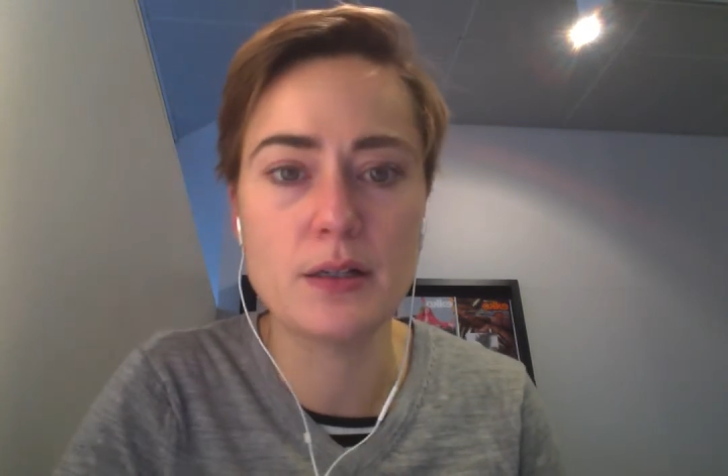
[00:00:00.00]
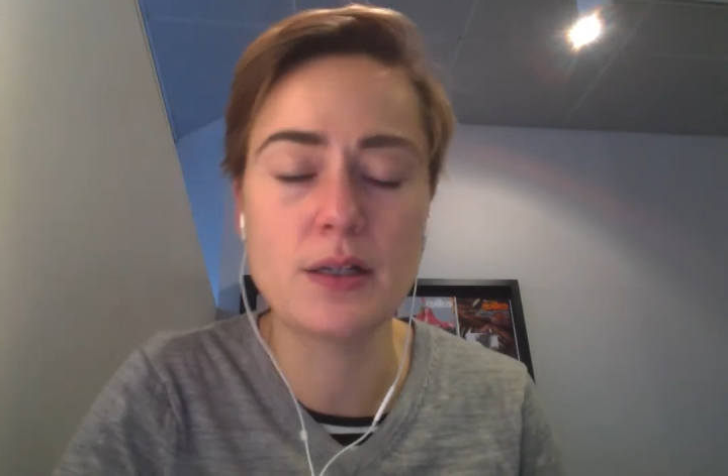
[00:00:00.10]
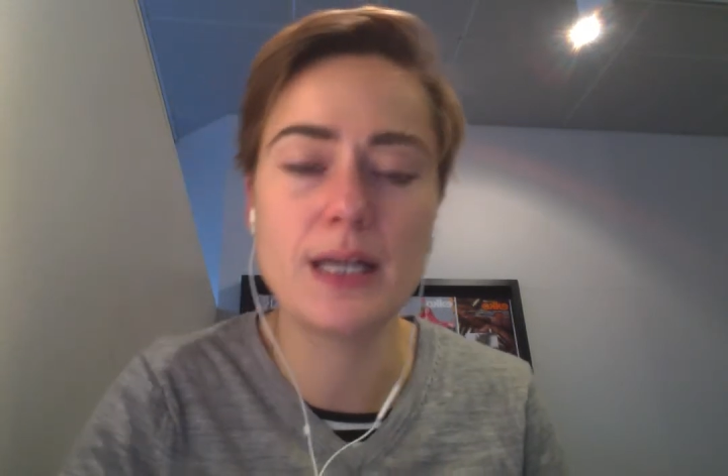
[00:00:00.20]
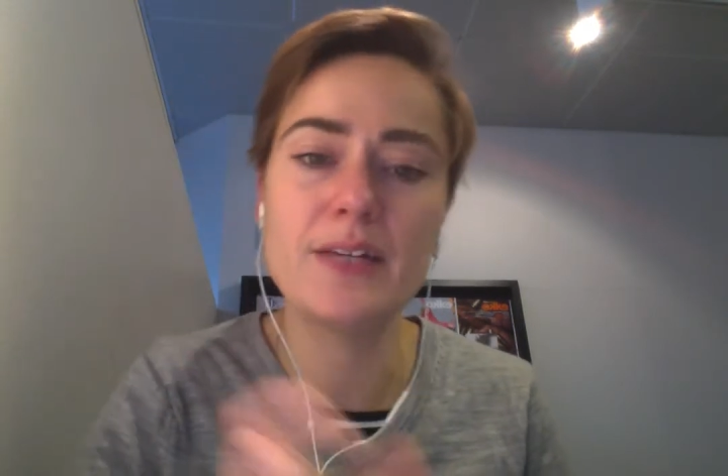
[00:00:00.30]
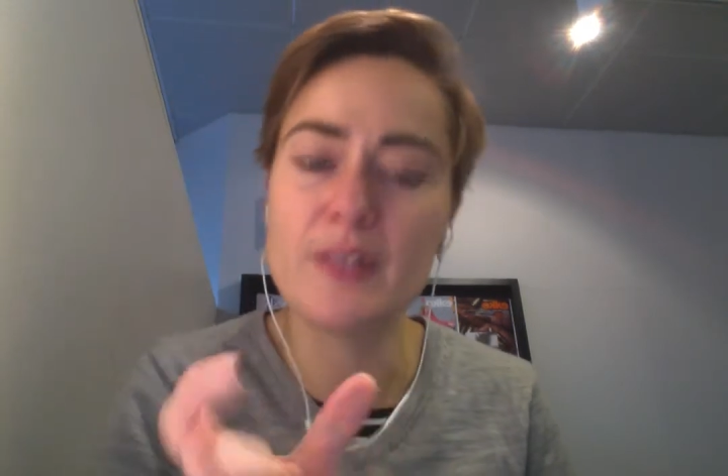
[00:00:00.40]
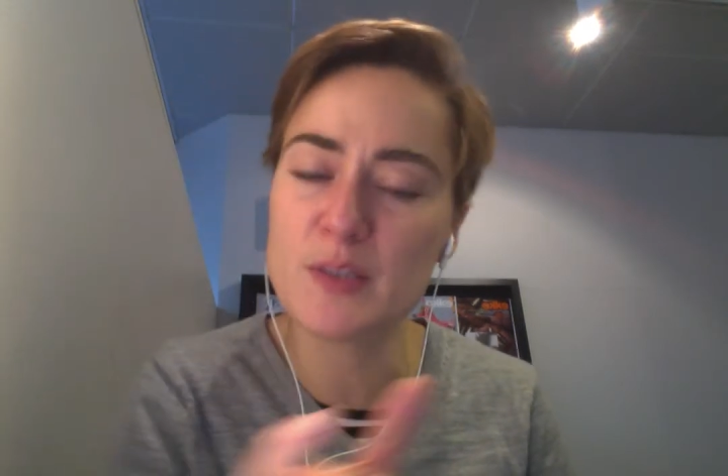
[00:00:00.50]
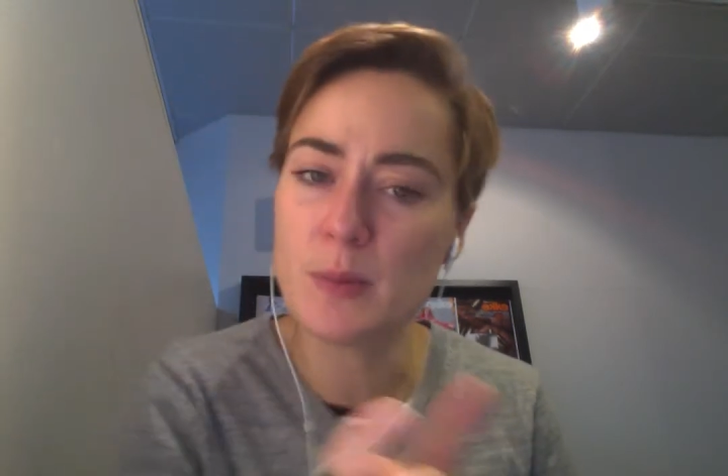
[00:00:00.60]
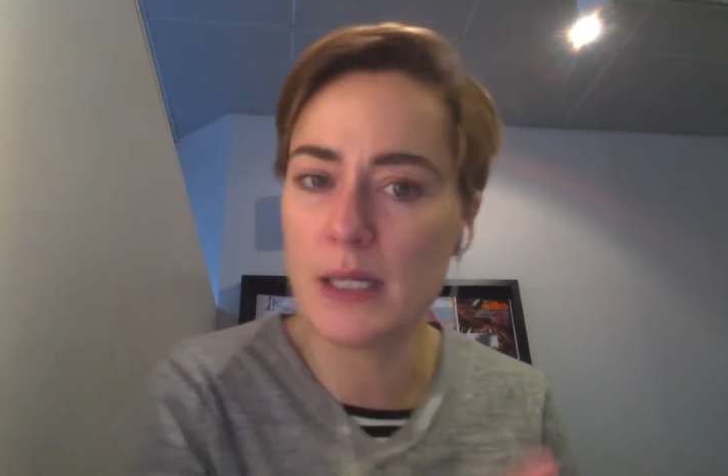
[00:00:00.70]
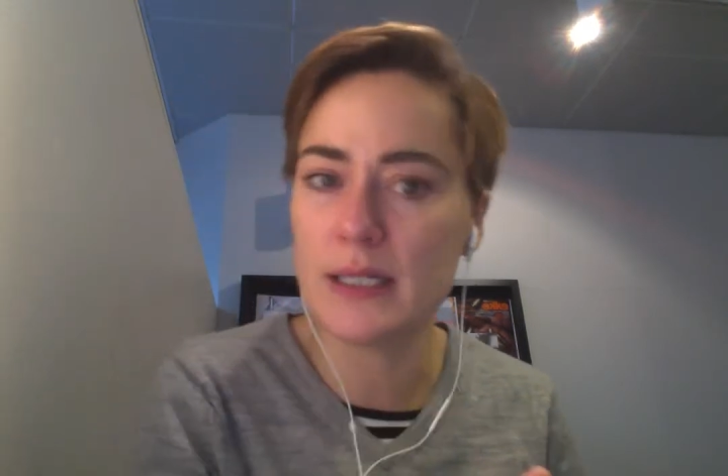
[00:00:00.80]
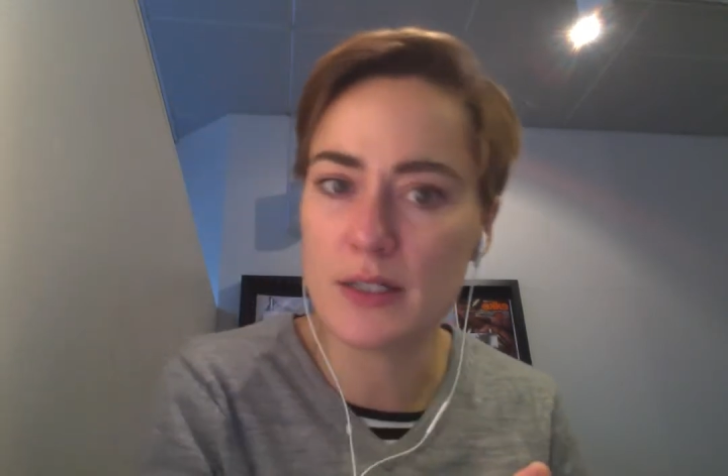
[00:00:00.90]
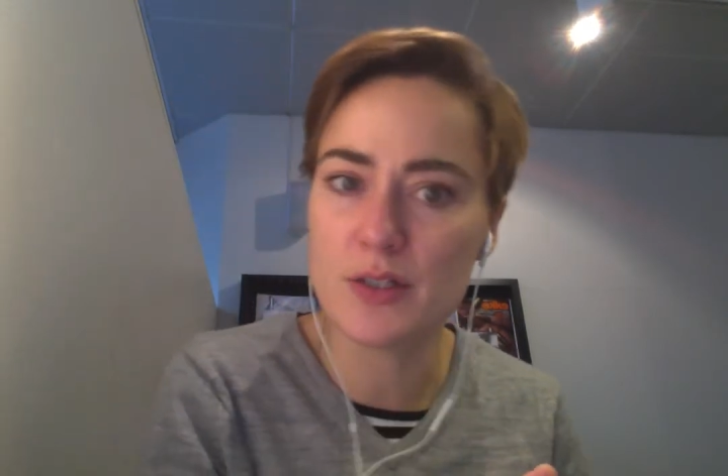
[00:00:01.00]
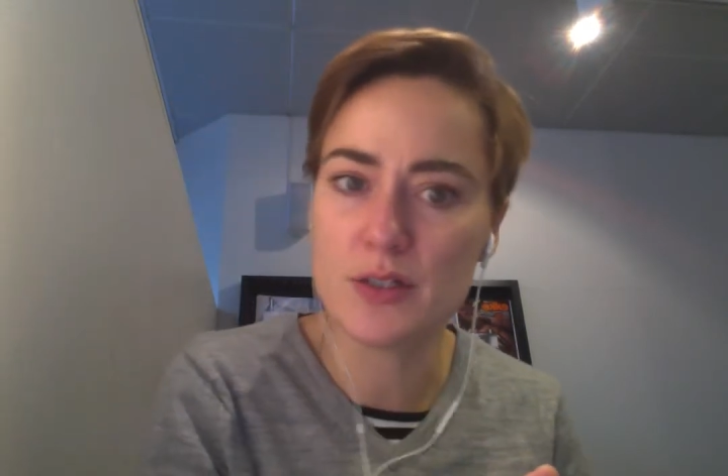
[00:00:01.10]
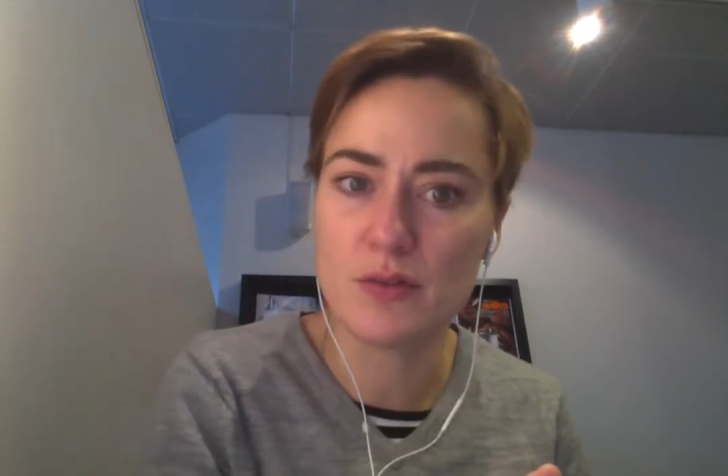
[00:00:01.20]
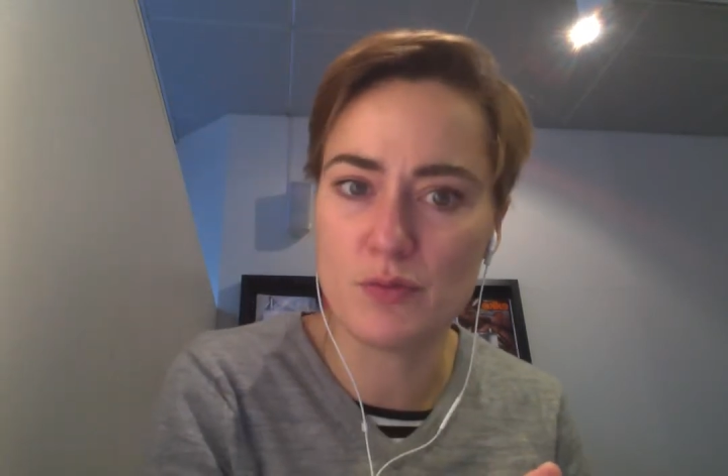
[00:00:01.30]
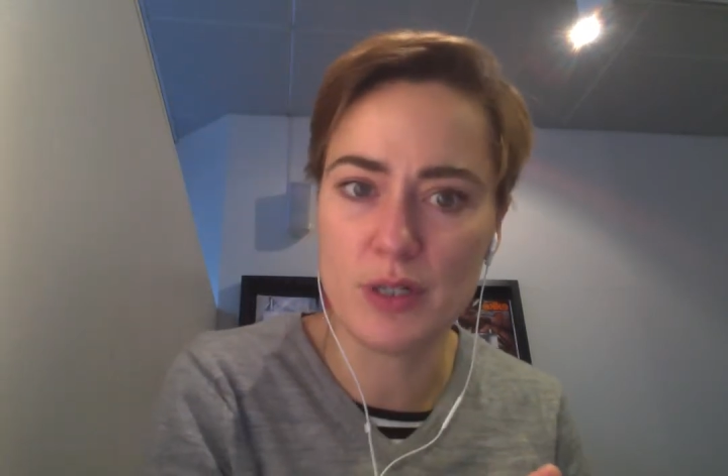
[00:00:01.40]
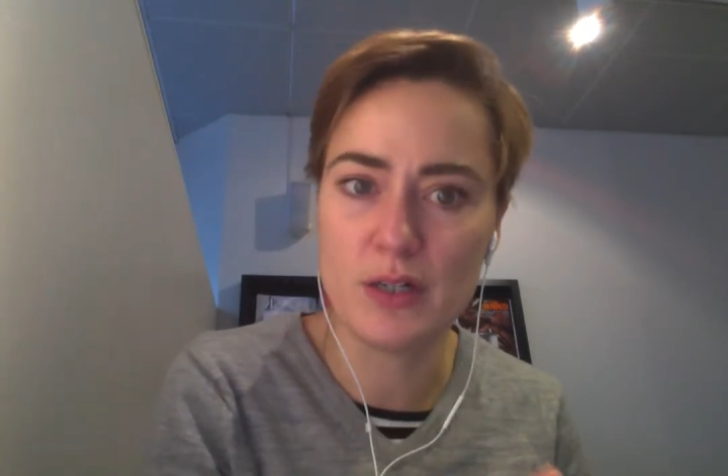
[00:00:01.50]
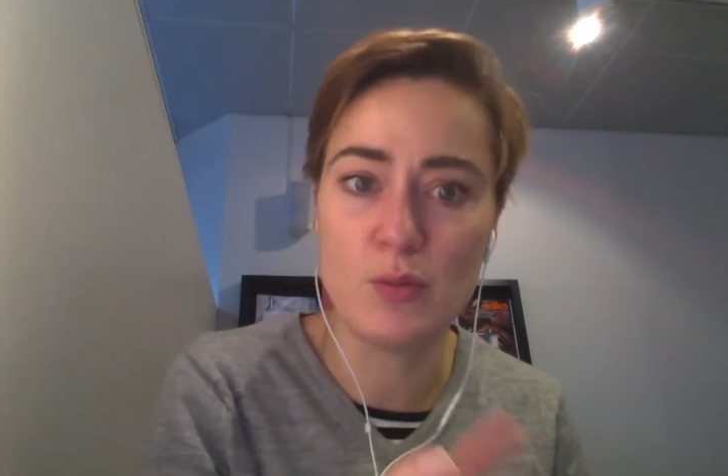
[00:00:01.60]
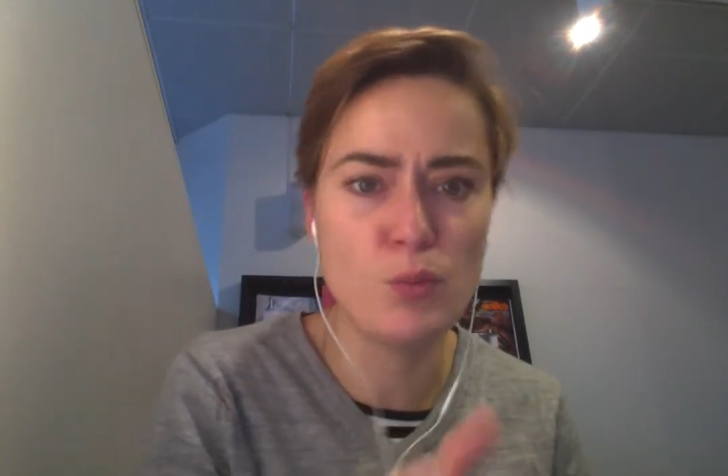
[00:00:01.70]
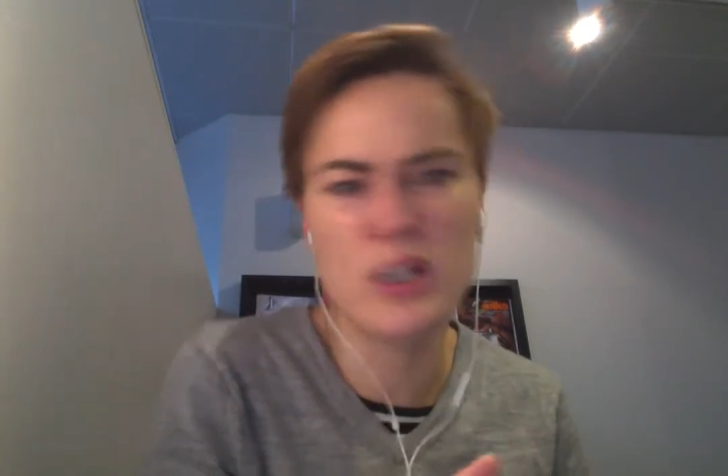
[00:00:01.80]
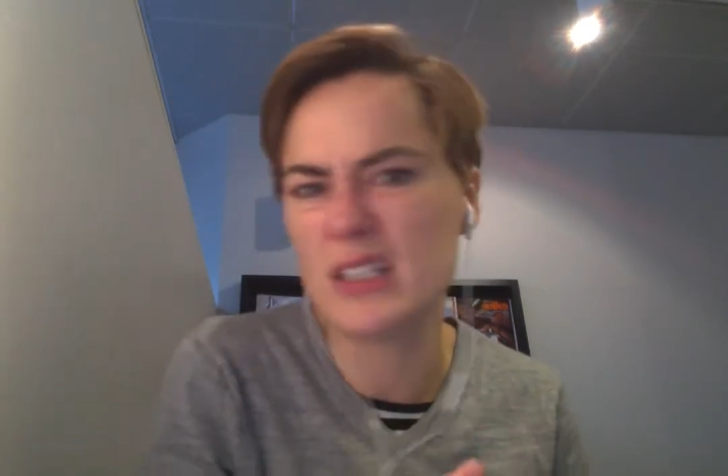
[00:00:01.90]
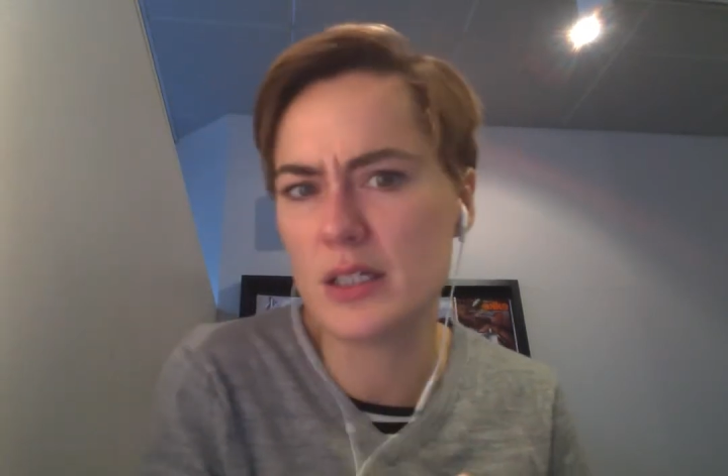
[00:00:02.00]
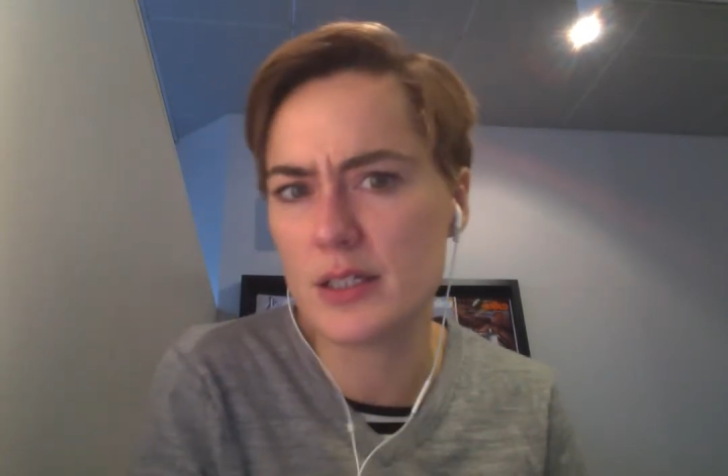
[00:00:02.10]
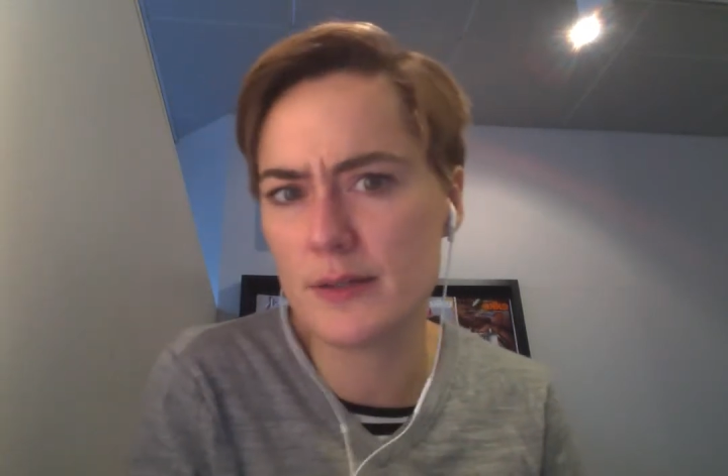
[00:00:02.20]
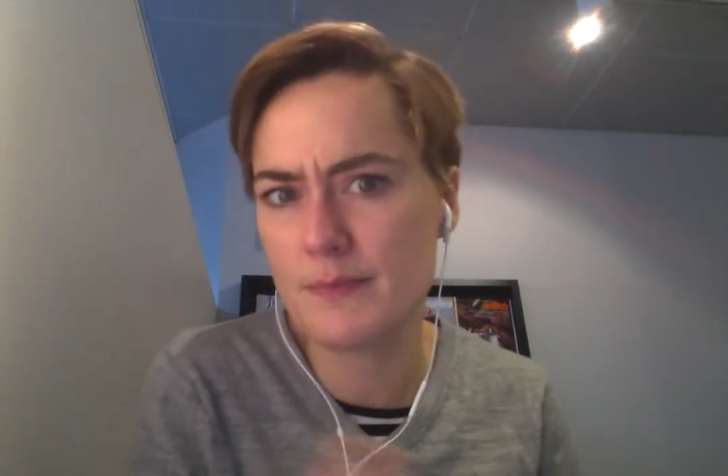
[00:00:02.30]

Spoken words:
kind of explain that to the reader. What is it?